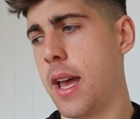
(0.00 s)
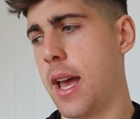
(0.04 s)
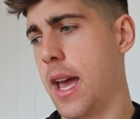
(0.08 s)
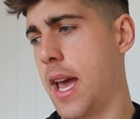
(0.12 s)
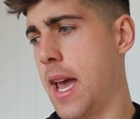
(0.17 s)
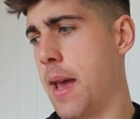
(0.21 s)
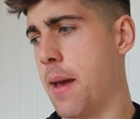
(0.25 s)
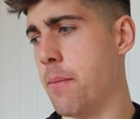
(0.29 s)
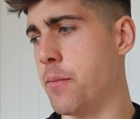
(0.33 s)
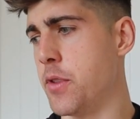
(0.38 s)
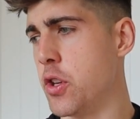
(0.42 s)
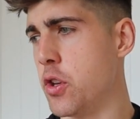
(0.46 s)

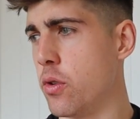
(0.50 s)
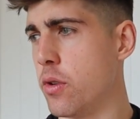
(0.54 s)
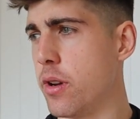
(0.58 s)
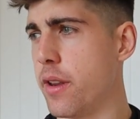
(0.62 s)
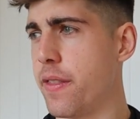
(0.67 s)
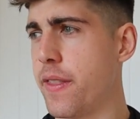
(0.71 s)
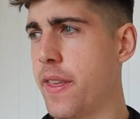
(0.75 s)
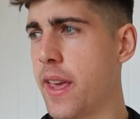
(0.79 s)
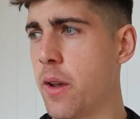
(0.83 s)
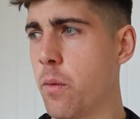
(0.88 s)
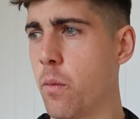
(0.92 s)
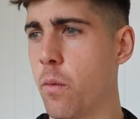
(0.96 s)
The
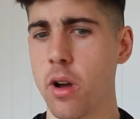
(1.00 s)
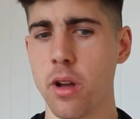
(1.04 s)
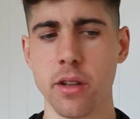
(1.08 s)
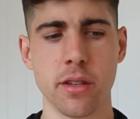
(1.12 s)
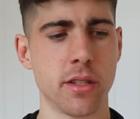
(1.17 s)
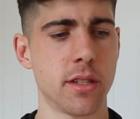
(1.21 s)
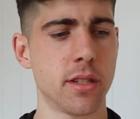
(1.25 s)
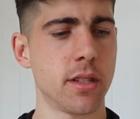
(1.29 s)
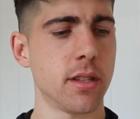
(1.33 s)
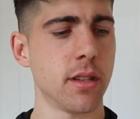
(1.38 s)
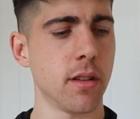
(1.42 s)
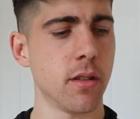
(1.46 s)
only thing
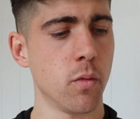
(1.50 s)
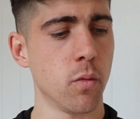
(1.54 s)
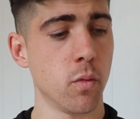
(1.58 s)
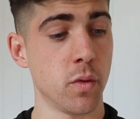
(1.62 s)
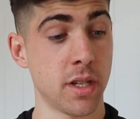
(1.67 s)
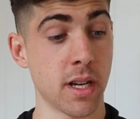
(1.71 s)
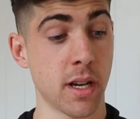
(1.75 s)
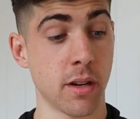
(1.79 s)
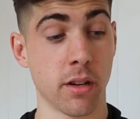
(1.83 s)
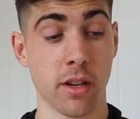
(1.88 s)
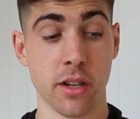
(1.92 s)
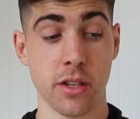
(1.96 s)
was,
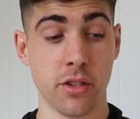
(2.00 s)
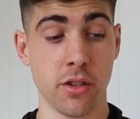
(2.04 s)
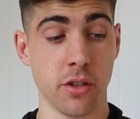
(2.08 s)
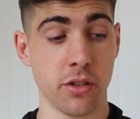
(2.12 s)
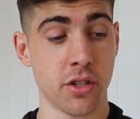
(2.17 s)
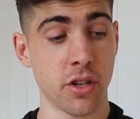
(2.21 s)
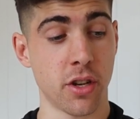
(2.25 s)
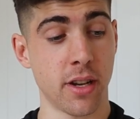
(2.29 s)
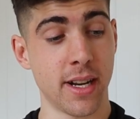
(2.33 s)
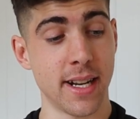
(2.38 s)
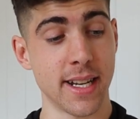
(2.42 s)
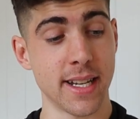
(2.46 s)
which I'm going to
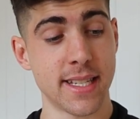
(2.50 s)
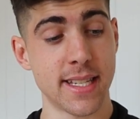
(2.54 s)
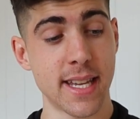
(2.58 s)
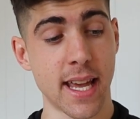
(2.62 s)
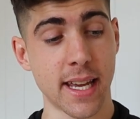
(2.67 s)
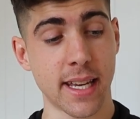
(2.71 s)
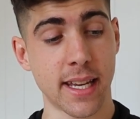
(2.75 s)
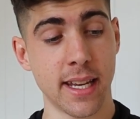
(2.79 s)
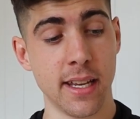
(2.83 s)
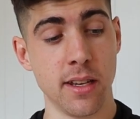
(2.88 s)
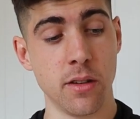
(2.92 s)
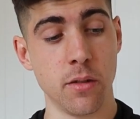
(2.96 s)
touch on in a
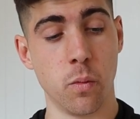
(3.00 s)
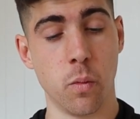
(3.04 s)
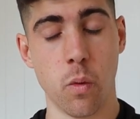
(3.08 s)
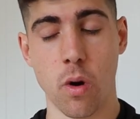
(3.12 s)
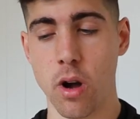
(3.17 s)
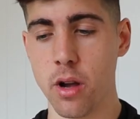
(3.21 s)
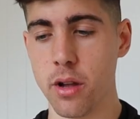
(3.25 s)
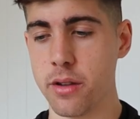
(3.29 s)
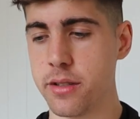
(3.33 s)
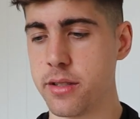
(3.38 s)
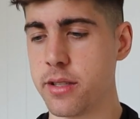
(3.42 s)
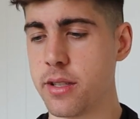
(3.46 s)
second,
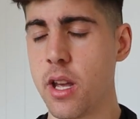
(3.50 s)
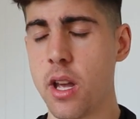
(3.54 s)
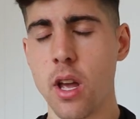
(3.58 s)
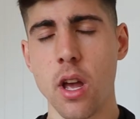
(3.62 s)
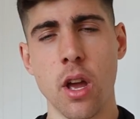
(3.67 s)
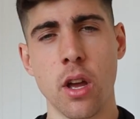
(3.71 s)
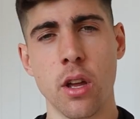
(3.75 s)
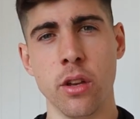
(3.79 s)
was